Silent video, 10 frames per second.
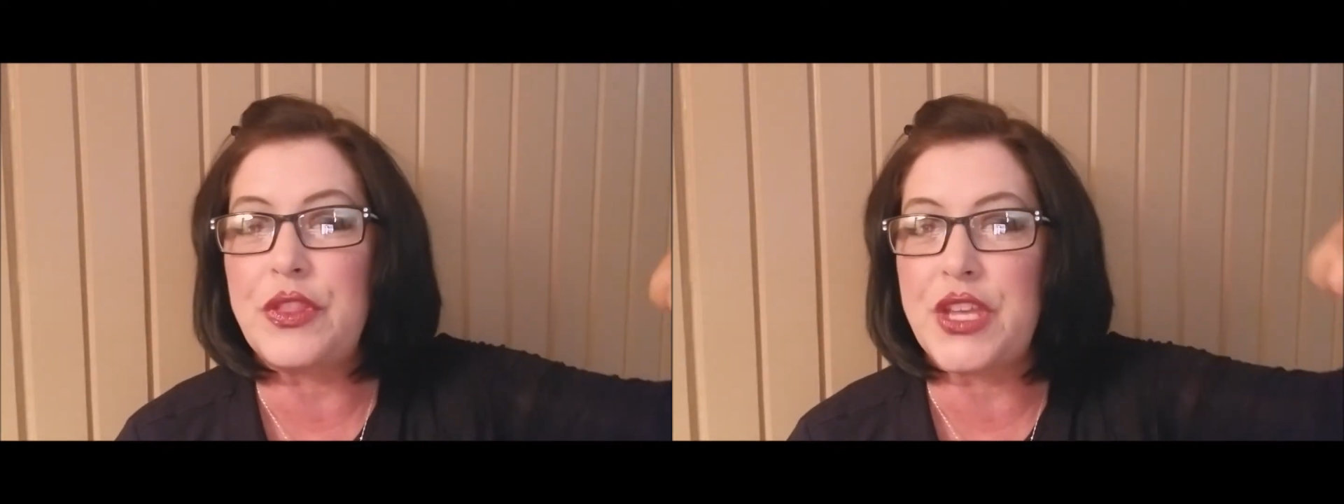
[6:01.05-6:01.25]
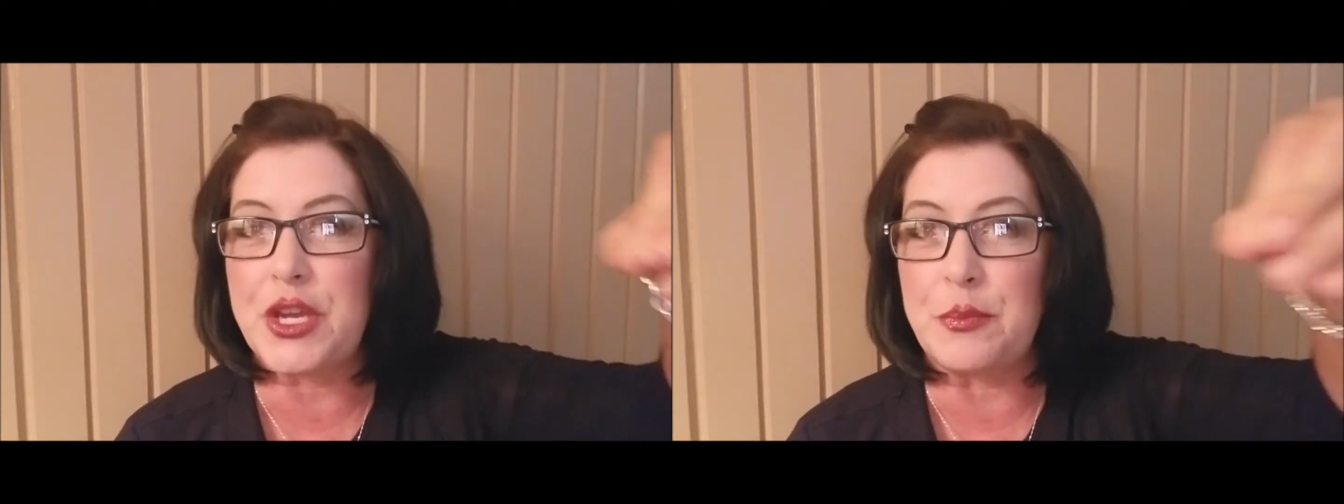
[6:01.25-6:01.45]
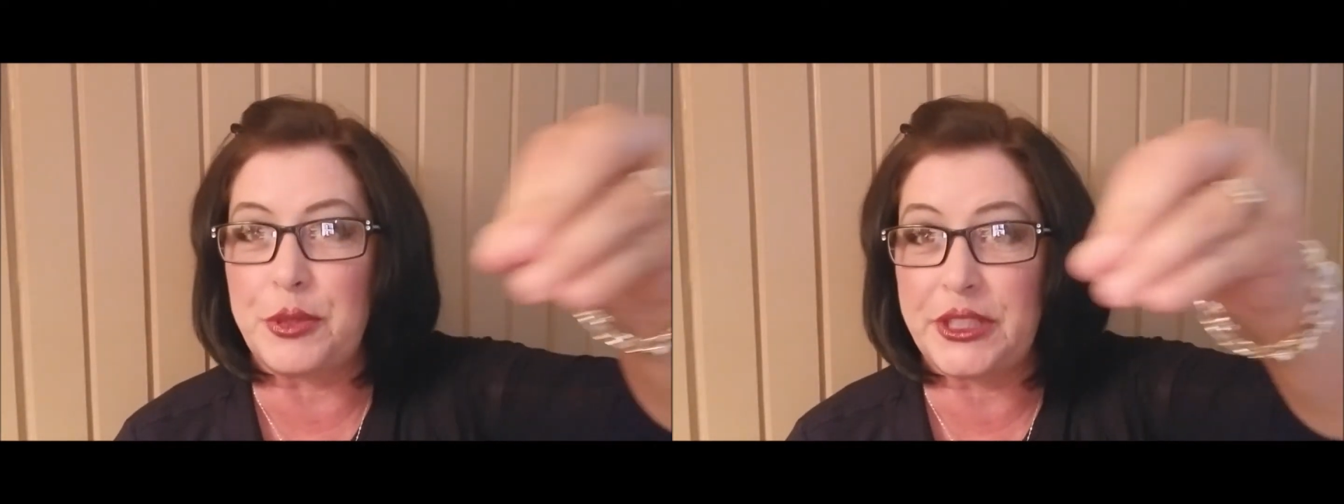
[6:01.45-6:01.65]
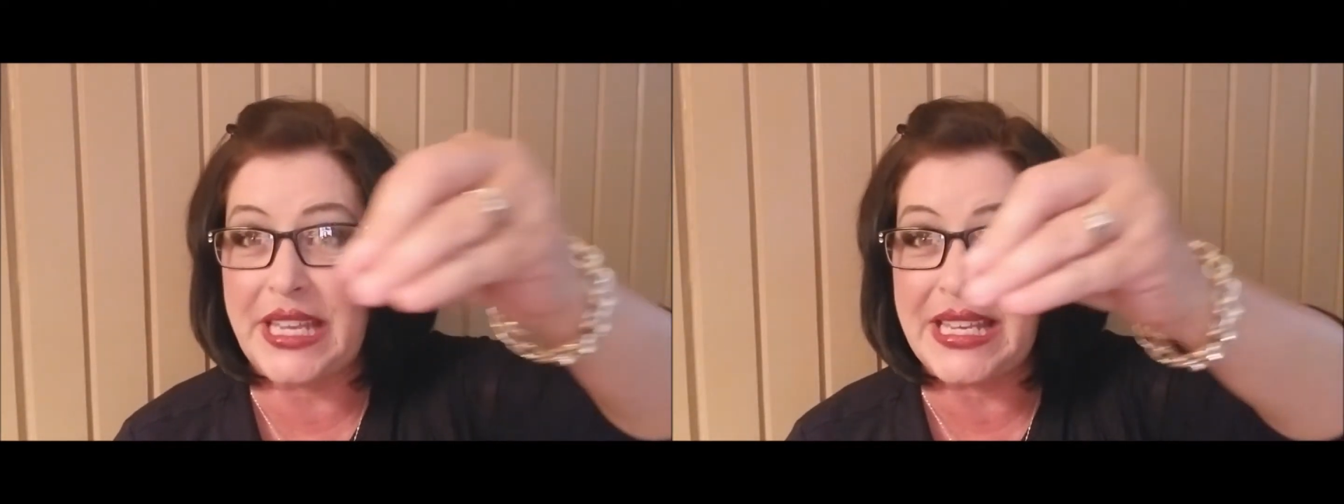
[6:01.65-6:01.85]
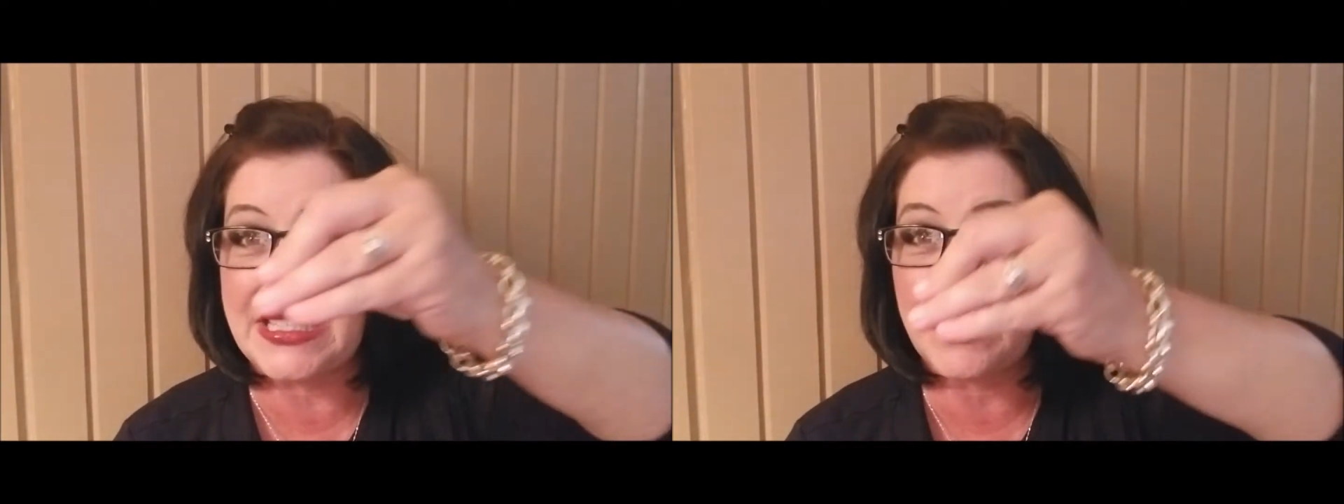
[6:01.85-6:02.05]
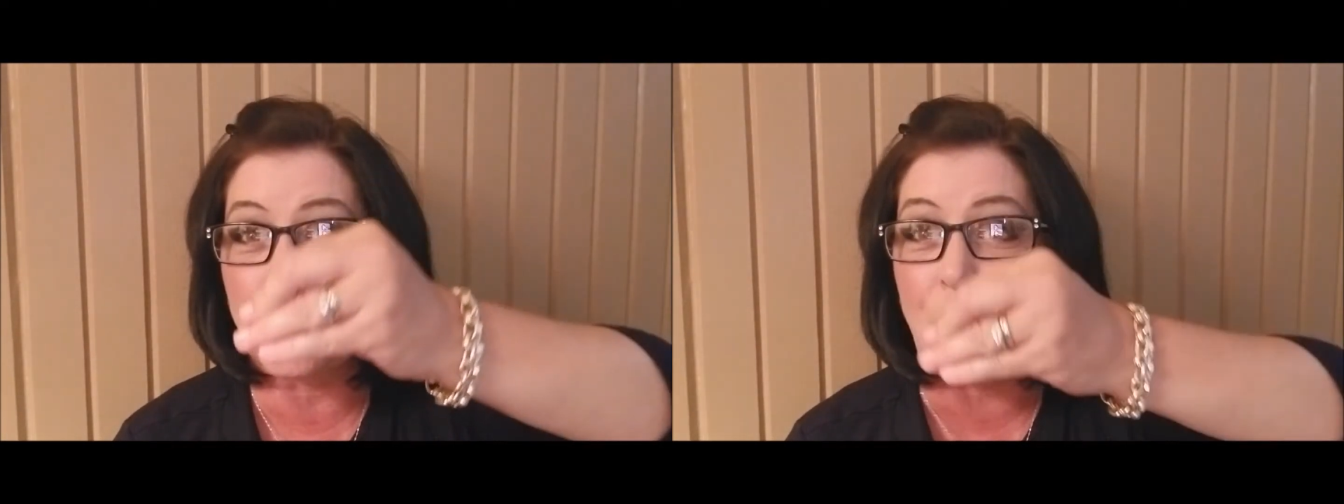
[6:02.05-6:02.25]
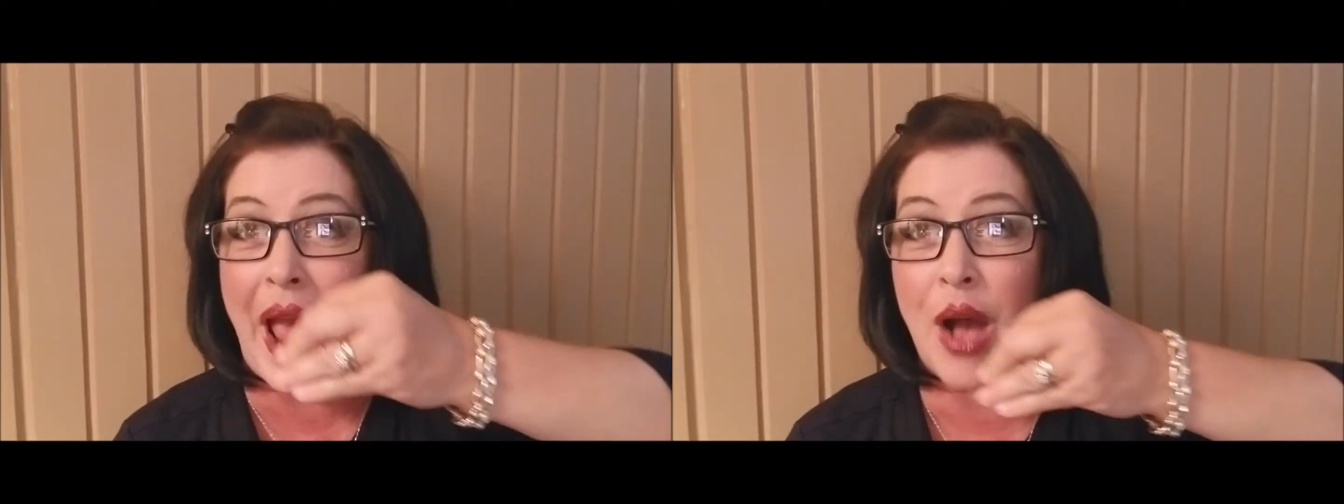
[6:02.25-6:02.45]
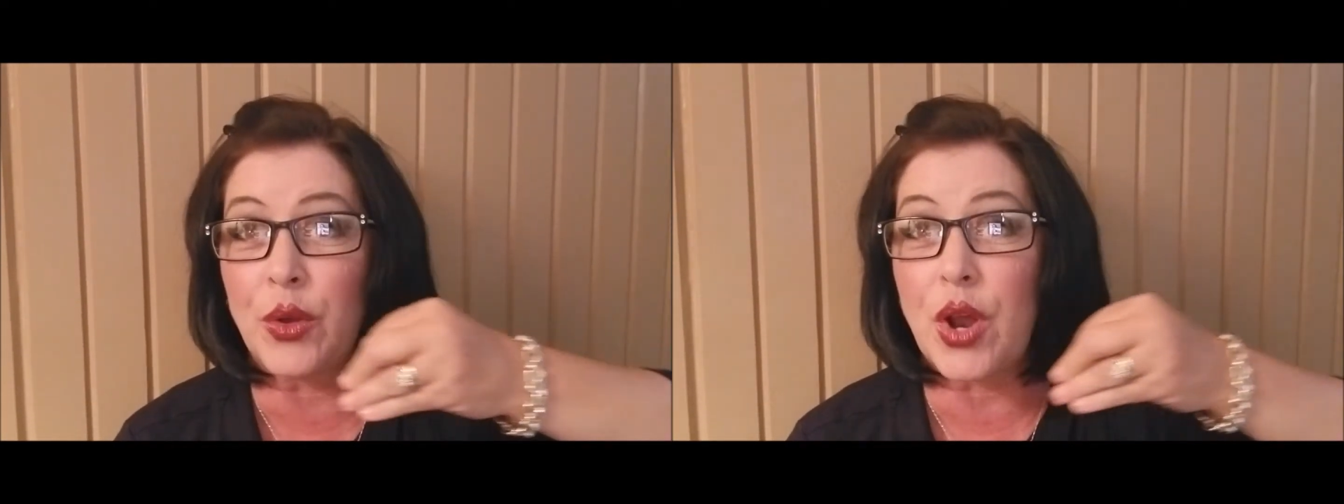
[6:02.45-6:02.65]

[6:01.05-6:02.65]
complete route